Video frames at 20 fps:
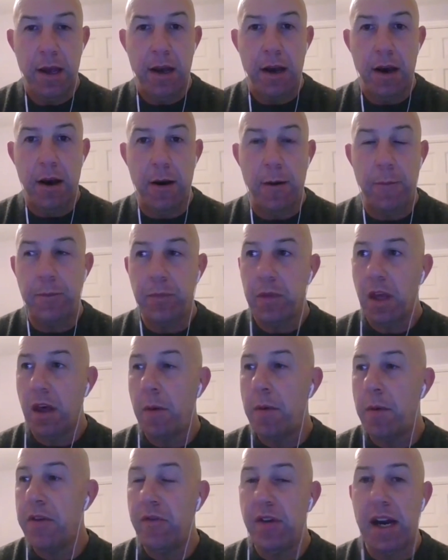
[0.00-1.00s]
I
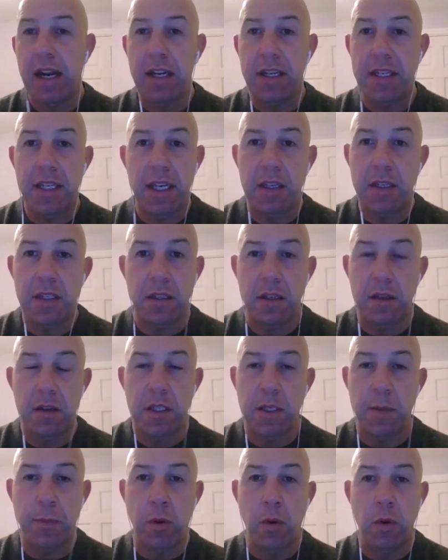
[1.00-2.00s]
mean, the reality is
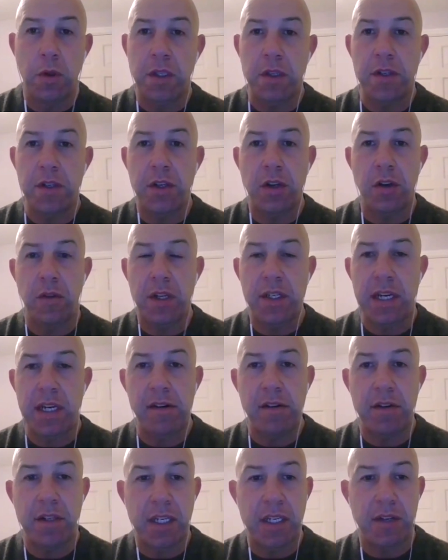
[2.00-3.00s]
supporters stood on the
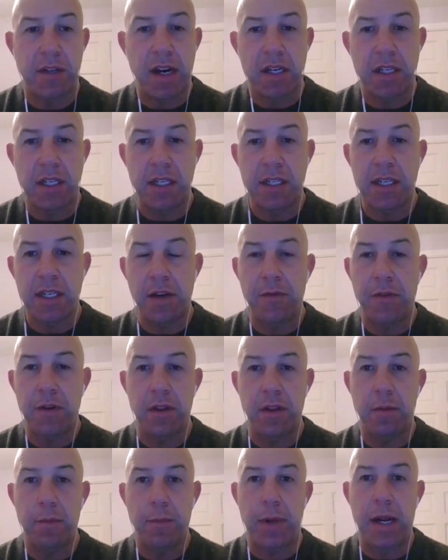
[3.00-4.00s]
terraces are actually safer
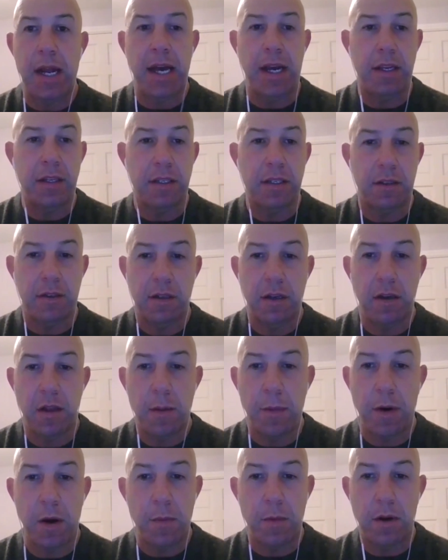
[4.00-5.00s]
than players at
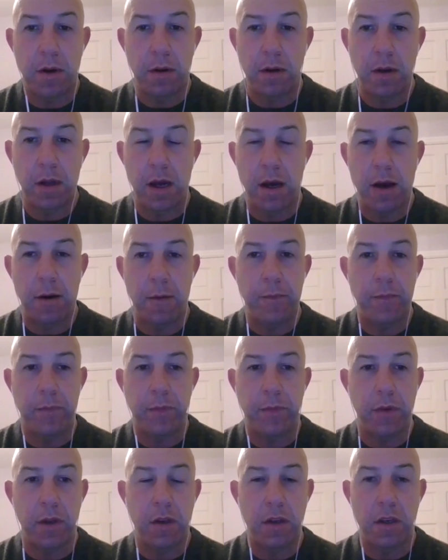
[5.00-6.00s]
the moment.
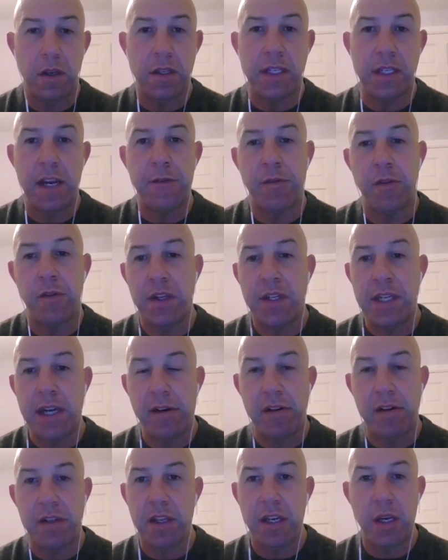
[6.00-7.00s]
You're safer on the
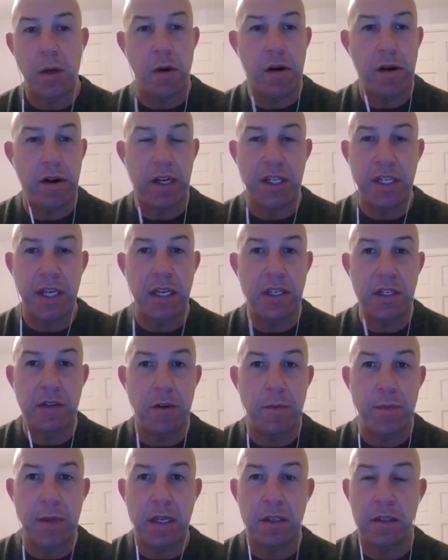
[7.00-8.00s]
terrace than you are in a changing
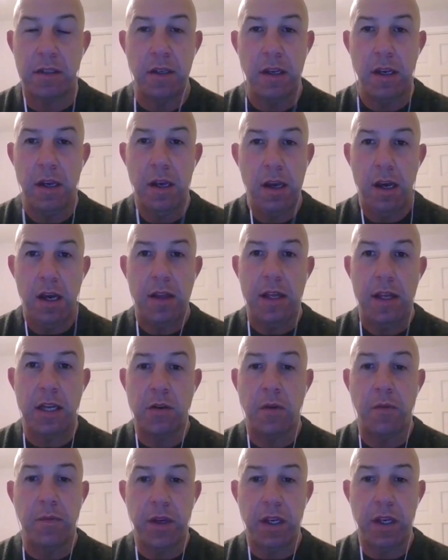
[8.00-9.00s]
room.
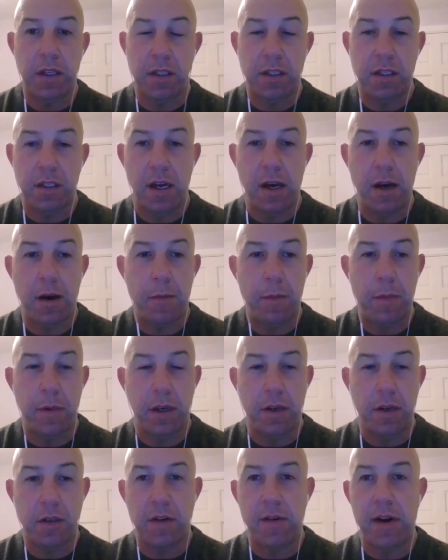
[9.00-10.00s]
That's obvious,
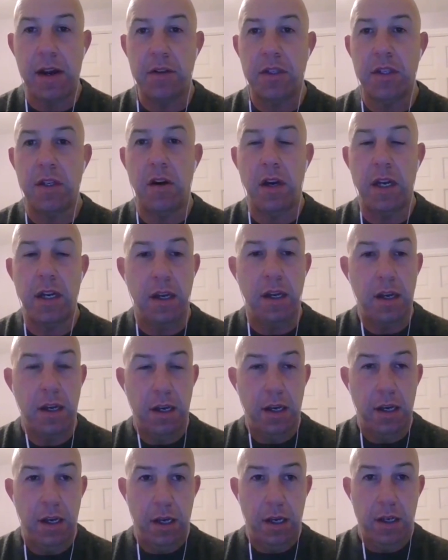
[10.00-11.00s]
because you're outside,
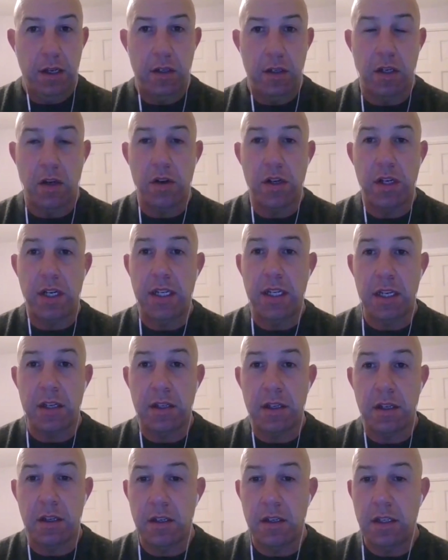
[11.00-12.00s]
socially
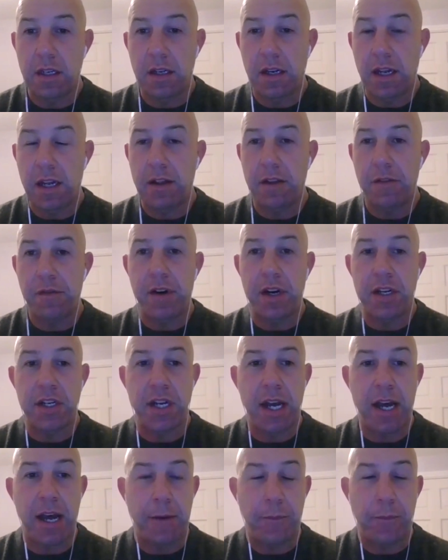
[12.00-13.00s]
distanced and in the fresh
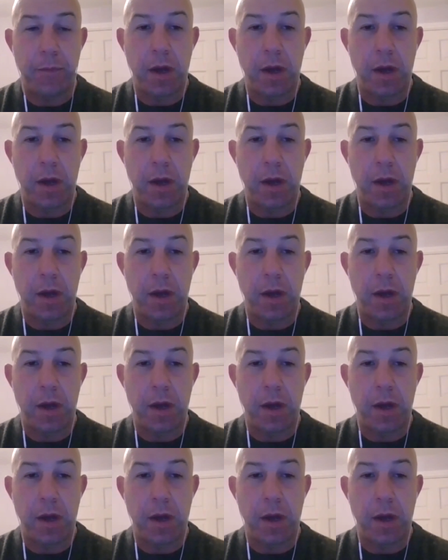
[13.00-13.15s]
air.